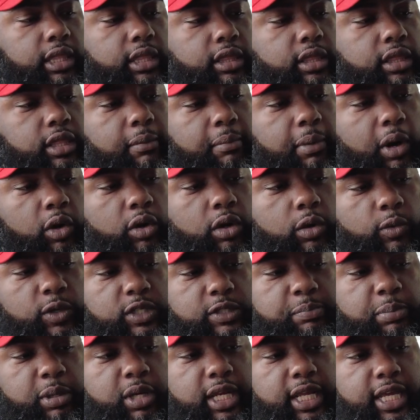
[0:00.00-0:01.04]
The motor
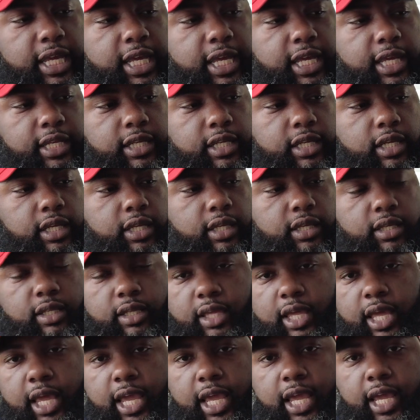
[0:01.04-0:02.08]
was put in,
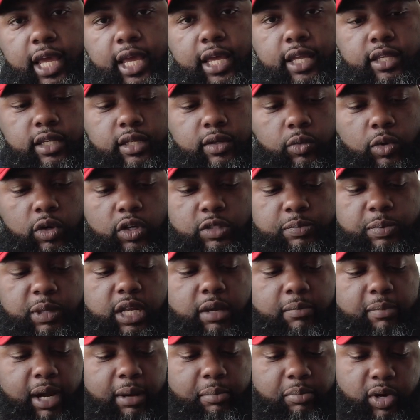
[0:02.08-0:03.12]
and well, it was put
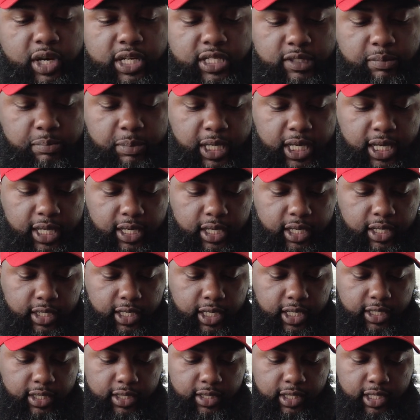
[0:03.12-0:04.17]
in by Brent Speed,
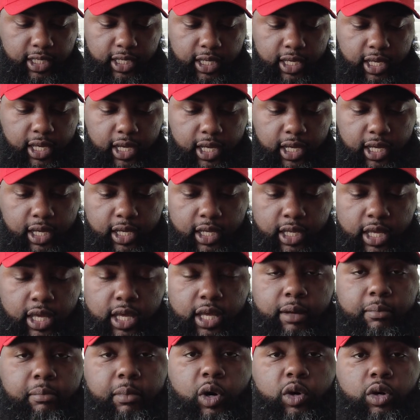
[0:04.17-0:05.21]
and the
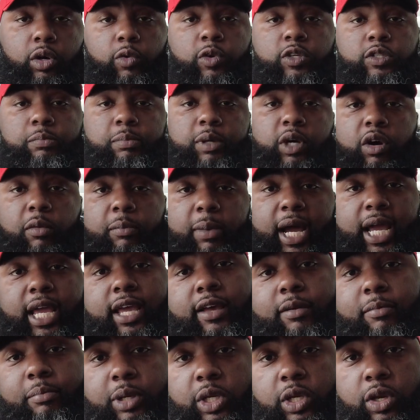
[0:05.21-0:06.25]
motor was built by
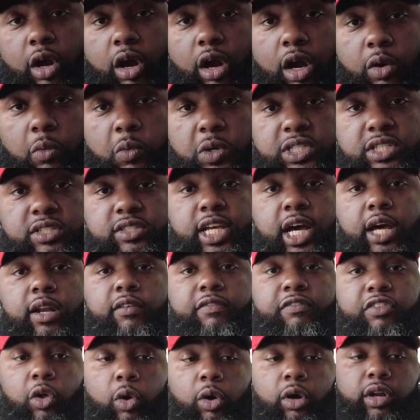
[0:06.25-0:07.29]
MPR, which is down in
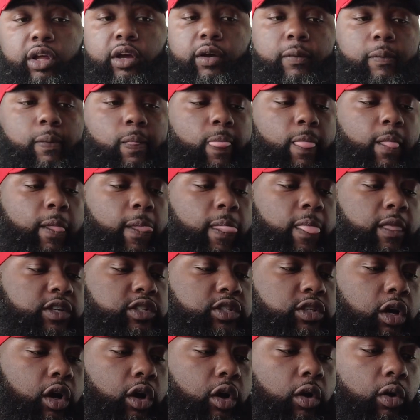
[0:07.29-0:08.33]
Florida.
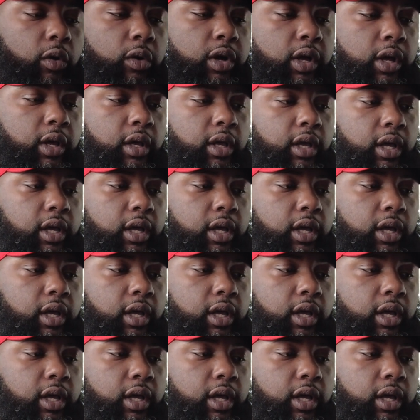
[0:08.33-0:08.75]
So,